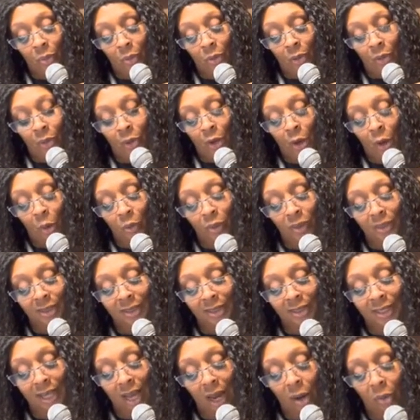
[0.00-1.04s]

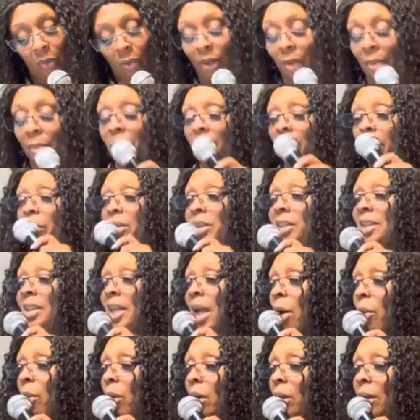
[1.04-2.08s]
Notice Sarah. Remember
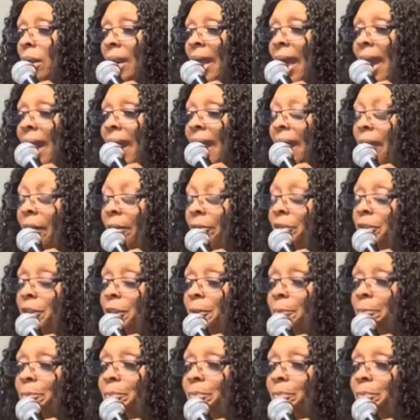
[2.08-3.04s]
Sarah laughed.